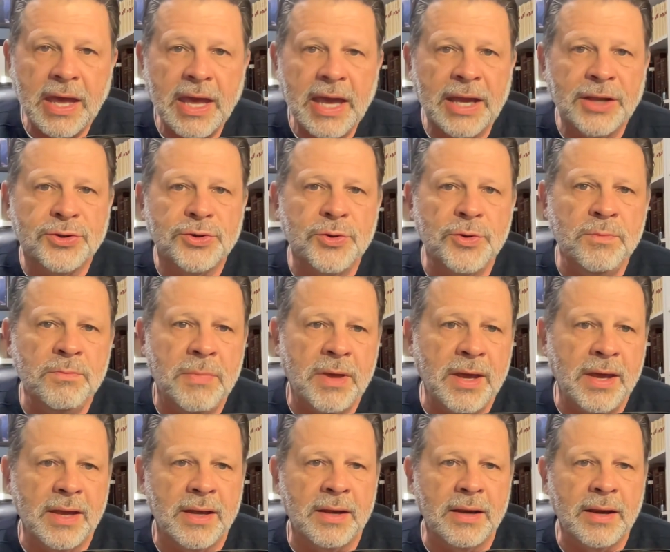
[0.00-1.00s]
And two
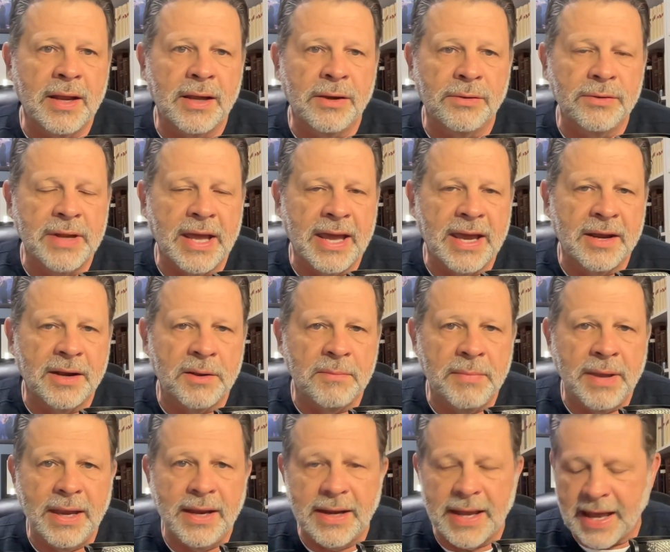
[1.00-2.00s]
men, Eldad and
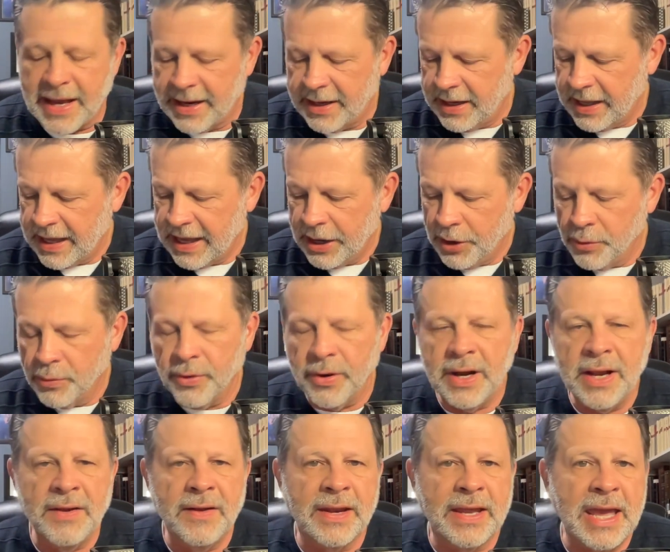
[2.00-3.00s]
Medad, were
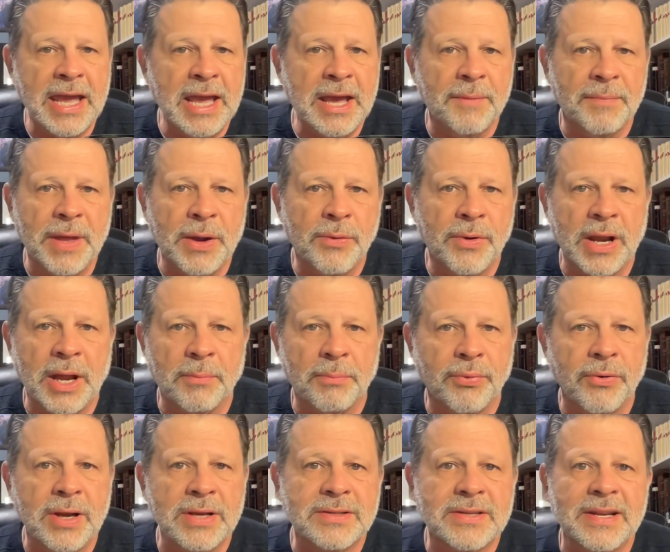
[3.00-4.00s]
in the camp. They were not
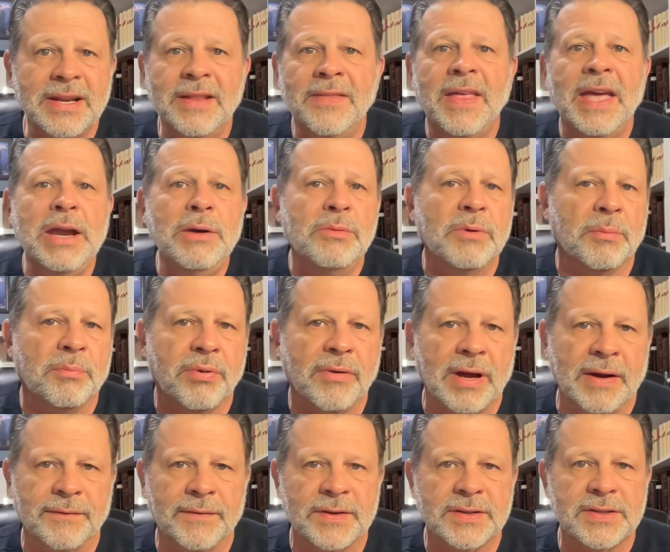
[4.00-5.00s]
present, and they were
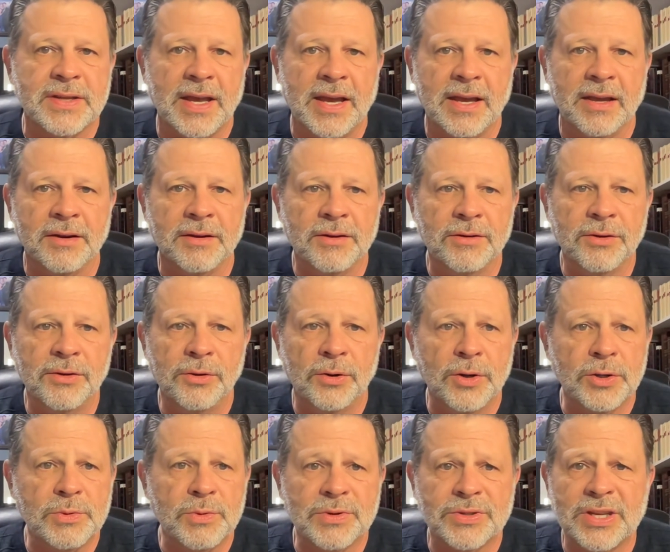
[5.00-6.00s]
prophesying.
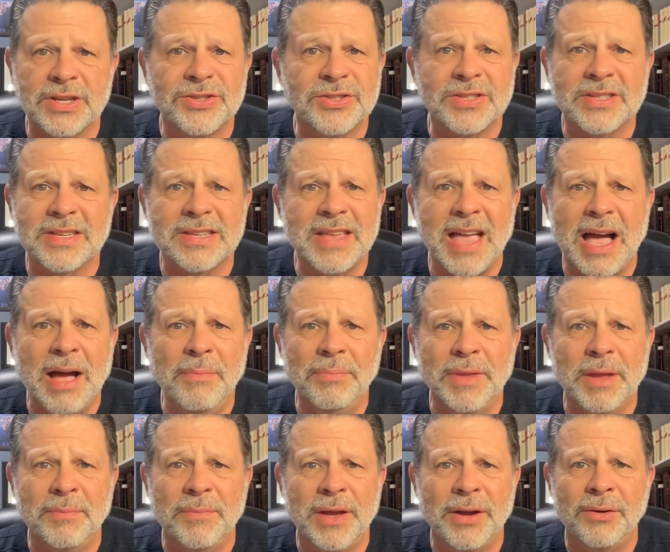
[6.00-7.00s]
Yehoshua says, Stop
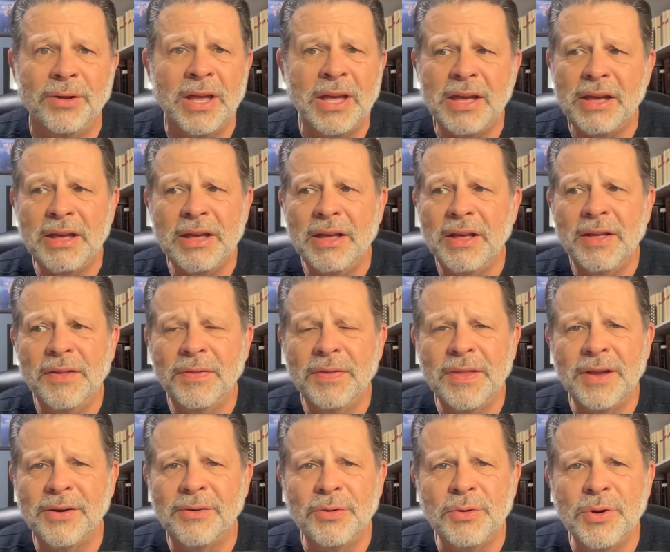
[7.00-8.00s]
them. They're,
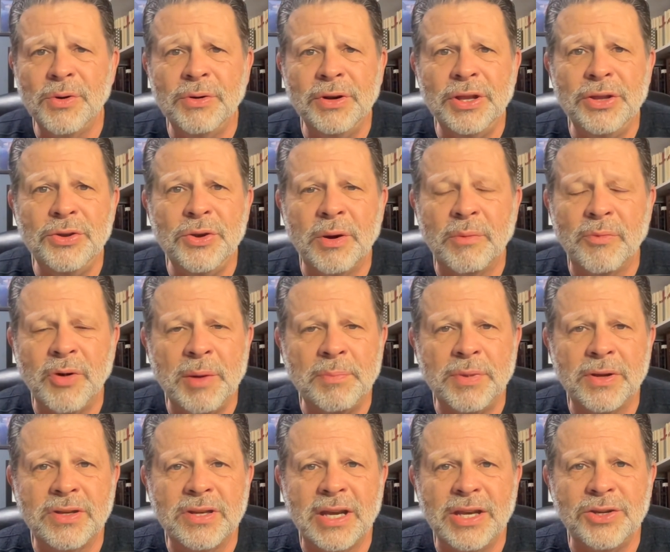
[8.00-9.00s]
they're ruining your
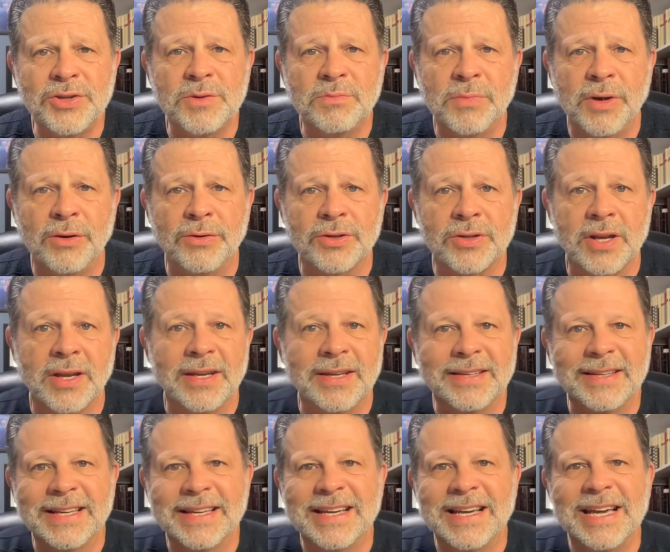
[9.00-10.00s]
reputation, Moshe.
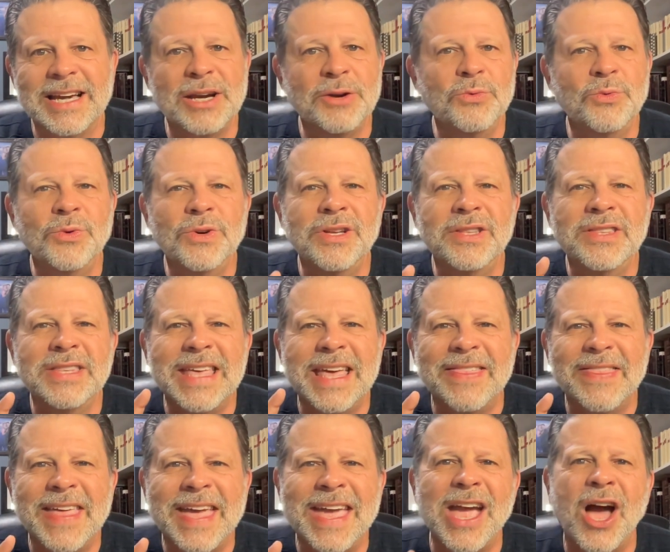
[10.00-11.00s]
I would
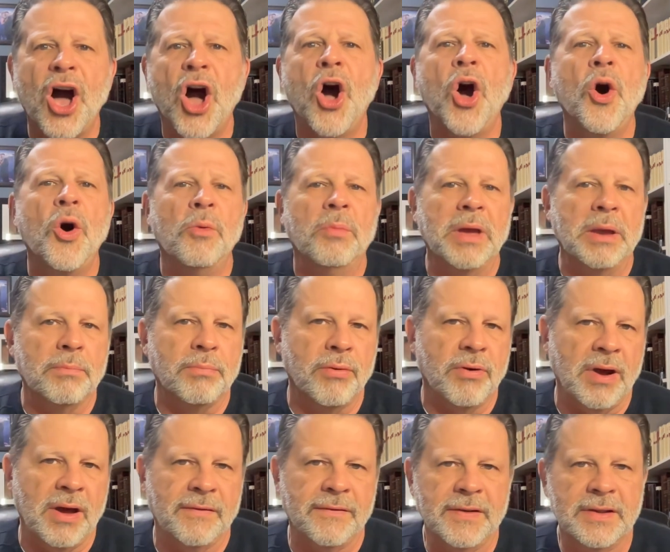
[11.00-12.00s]
that they all be
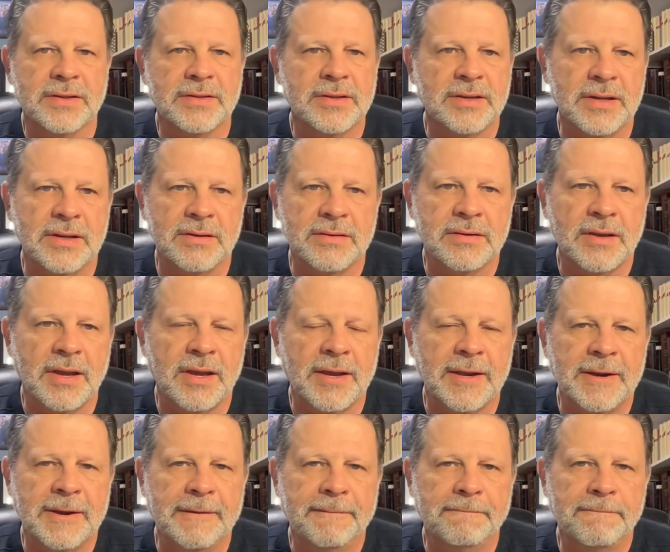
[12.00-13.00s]
prophets, he
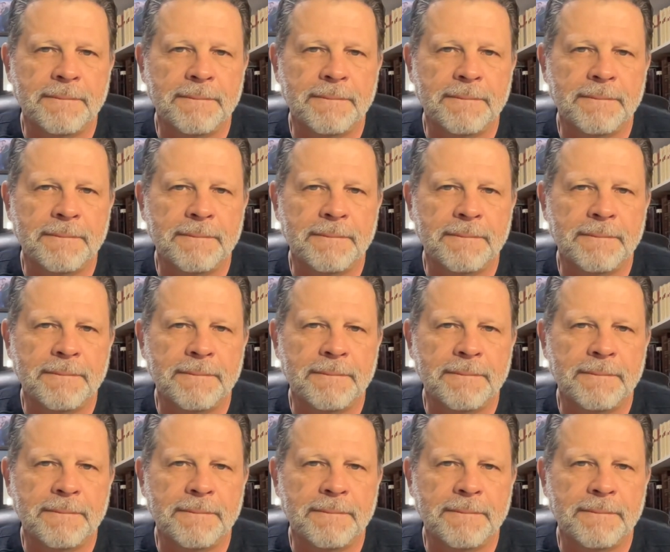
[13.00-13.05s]
said.